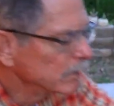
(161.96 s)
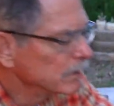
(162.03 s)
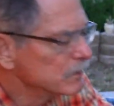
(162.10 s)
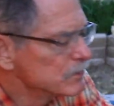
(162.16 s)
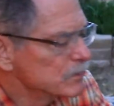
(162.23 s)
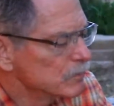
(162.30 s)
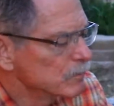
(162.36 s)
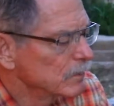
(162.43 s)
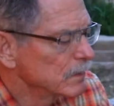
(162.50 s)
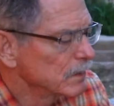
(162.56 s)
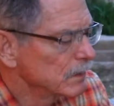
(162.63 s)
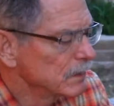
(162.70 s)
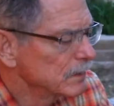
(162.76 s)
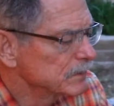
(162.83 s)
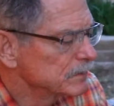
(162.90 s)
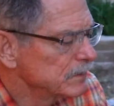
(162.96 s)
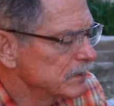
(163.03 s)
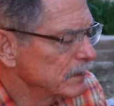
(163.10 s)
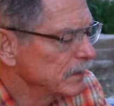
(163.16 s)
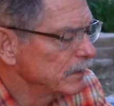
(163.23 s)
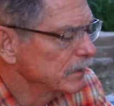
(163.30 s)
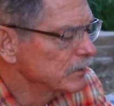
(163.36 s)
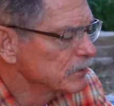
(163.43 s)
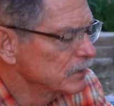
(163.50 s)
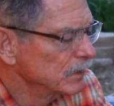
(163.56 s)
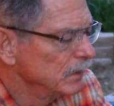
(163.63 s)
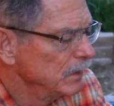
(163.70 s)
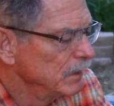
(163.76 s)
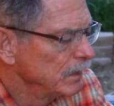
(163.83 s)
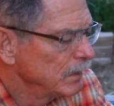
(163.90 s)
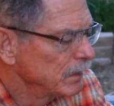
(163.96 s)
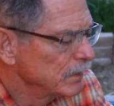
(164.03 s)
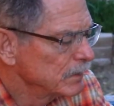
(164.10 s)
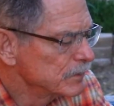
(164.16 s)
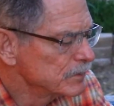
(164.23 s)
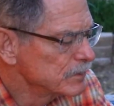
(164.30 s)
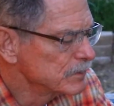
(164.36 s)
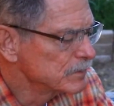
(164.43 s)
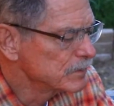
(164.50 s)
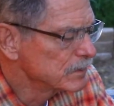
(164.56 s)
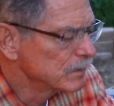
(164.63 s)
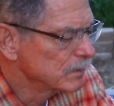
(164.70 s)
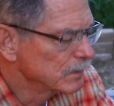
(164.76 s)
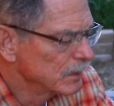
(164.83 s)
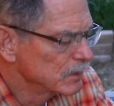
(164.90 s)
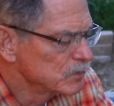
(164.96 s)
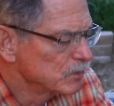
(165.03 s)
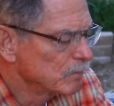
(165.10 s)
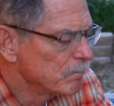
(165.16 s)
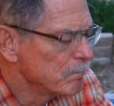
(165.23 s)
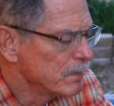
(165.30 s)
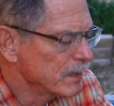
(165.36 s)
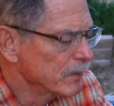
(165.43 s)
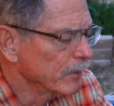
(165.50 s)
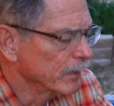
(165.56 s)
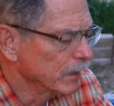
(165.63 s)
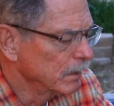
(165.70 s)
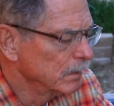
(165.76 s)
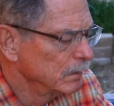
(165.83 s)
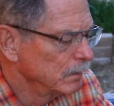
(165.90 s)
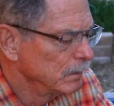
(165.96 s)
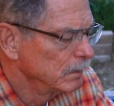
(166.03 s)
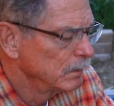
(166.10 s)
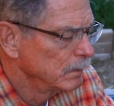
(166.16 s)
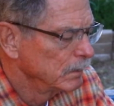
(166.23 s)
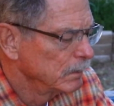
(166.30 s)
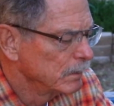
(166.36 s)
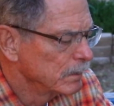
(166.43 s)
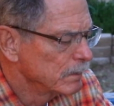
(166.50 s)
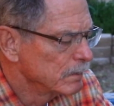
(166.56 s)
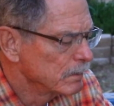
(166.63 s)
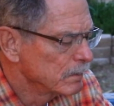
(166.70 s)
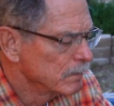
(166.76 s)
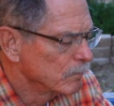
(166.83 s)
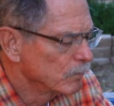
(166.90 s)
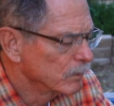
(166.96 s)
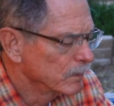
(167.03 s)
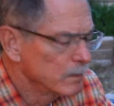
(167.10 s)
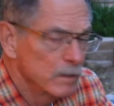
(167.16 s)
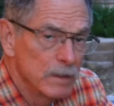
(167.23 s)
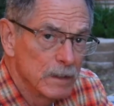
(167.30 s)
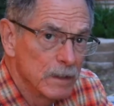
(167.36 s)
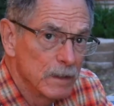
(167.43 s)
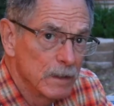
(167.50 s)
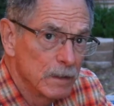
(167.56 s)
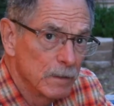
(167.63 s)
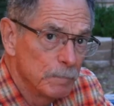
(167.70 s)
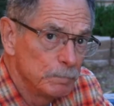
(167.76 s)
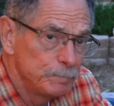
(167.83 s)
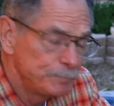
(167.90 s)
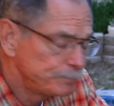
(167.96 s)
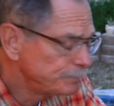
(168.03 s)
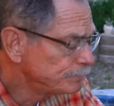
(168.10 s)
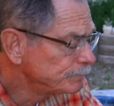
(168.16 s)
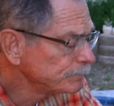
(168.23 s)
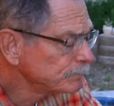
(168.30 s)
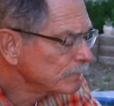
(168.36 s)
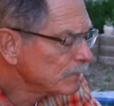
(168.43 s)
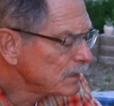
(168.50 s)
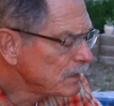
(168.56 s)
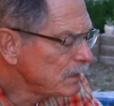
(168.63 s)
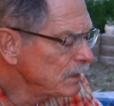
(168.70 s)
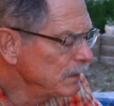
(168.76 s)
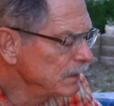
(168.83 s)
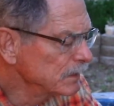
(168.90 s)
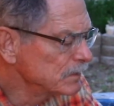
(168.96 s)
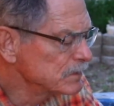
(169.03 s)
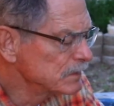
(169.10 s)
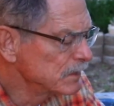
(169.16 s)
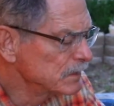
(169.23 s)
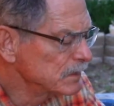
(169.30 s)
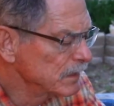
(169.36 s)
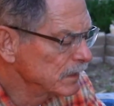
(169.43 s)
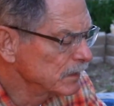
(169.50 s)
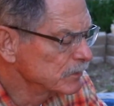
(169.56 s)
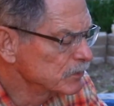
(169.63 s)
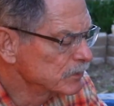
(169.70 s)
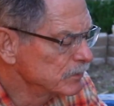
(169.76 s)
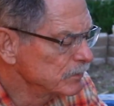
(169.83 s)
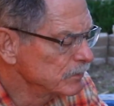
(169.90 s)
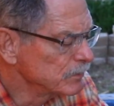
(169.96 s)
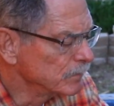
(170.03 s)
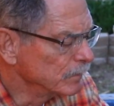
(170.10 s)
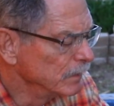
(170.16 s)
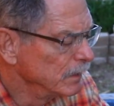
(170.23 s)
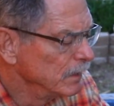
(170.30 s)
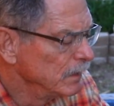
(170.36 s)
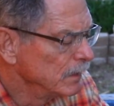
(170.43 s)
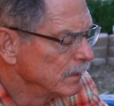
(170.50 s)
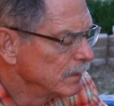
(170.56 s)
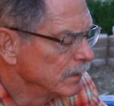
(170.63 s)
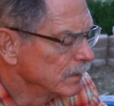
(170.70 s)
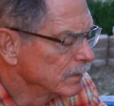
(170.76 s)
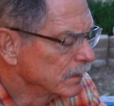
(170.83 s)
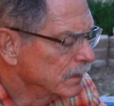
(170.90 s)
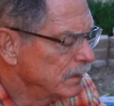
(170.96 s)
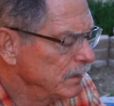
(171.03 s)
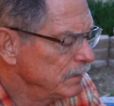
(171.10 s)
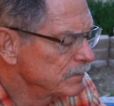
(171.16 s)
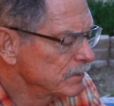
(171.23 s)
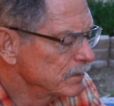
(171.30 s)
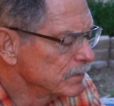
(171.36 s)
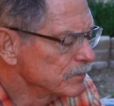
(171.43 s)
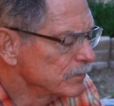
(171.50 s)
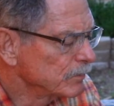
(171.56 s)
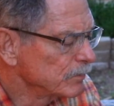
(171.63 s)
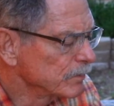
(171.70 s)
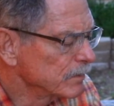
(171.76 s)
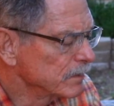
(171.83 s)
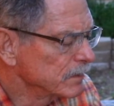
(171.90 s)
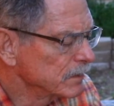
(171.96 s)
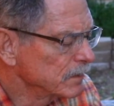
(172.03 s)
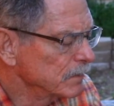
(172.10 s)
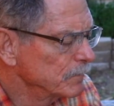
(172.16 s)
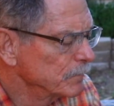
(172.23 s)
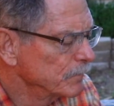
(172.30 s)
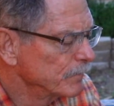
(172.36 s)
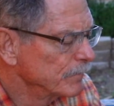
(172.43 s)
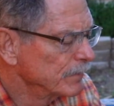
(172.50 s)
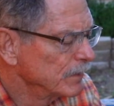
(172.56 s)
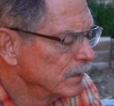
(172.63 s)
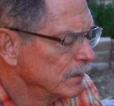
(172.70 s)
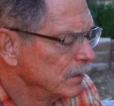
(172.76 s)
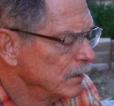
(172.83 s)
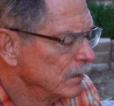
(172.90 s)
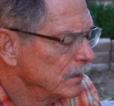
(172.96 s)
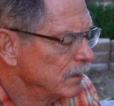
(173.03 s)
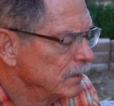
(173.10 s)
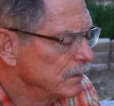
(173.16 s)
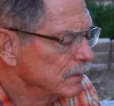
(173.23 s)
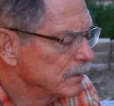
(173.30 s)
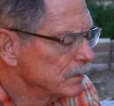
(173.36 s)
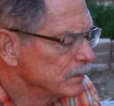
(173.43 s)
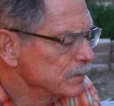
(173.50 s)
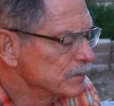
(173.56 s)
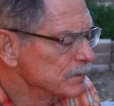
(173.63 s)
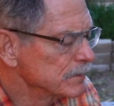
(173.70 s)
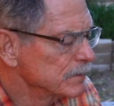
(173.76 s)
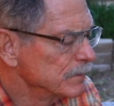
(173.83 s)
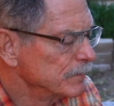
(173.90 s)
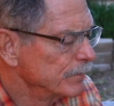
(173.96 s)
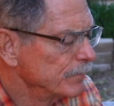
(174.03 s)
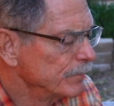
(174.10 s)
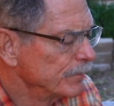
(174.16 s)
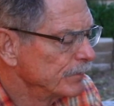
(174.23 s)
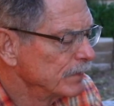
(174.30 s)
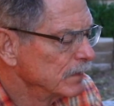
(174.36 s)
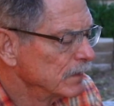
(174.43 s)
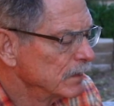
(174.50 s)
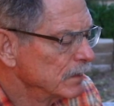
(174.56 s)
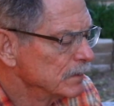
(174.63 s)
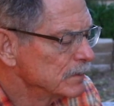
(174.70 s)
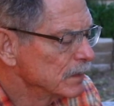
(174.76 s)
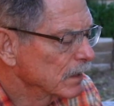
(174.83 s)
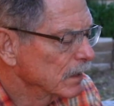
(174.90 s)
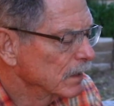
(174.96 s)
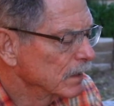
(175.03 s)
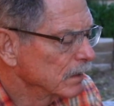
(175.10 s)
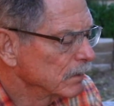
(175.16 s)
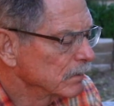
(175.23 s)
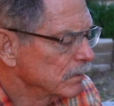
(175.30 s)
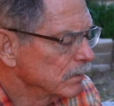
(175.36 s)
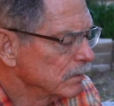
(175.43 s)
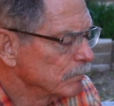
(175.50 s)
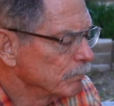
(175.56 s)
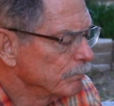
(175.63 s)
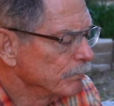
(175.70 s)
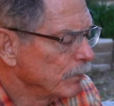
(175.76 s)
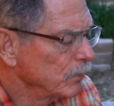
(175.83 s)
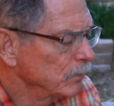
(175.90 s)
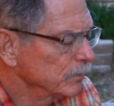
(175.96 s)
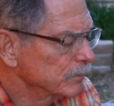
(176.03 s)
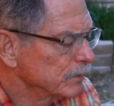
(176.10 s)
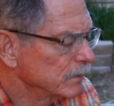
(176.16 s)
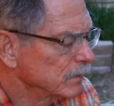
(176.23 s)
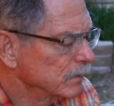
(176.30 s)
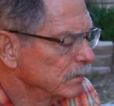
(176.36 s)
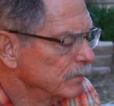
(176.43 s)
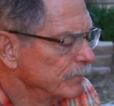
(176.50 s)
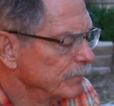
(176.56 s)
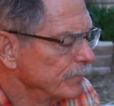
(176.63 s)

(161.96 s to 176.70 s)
and this is where the legs attach. And this is the actual bearing where the legs attach to. Now the key to this whole thing is taking out the bolt here,